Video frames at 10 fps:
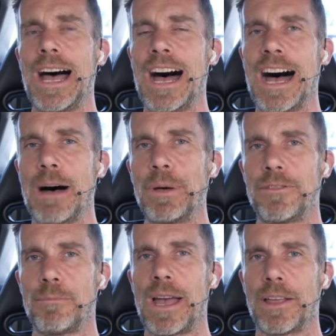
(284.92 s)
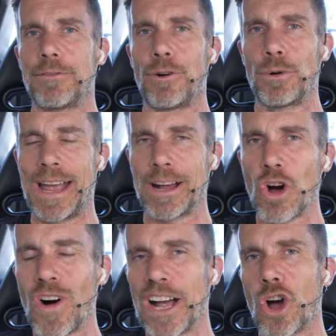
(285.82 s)
a bit of a mouthful and
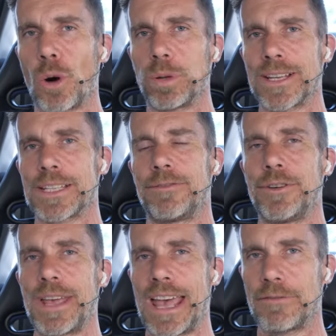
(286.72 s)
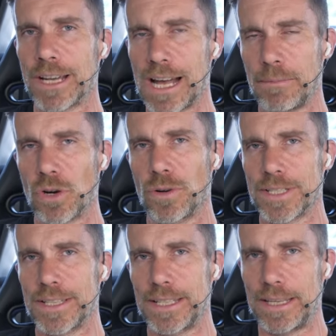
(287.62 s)
quite complex if you haven't come across
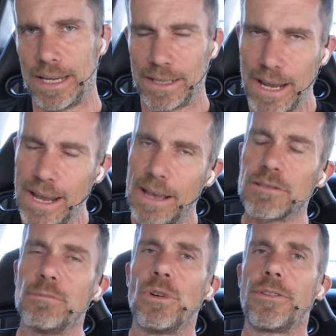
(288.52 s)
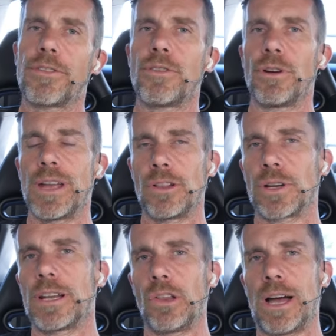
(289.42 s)
this. Again, as we move through and
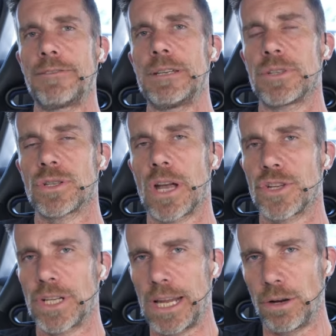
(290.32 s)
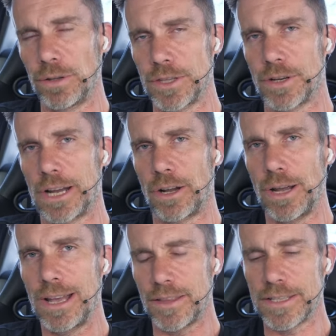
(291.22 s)
look at a live demonstration here on the dyno,
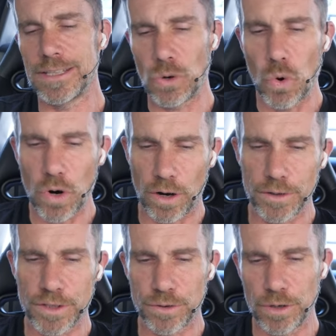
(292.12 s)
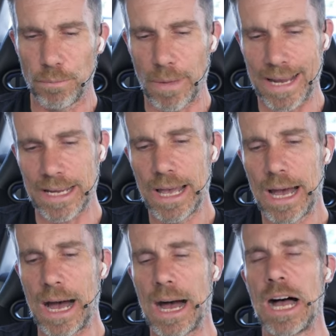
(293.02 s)
this is all going to make
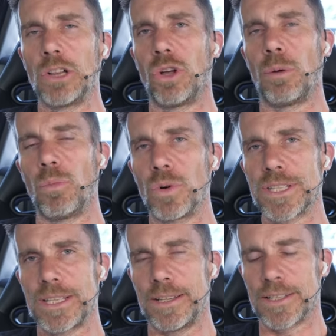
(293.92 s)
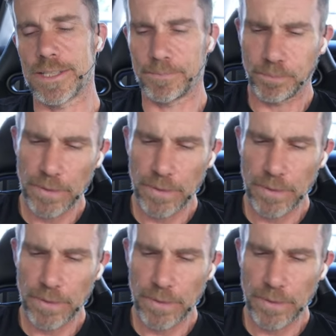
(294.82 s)
a lot more sense.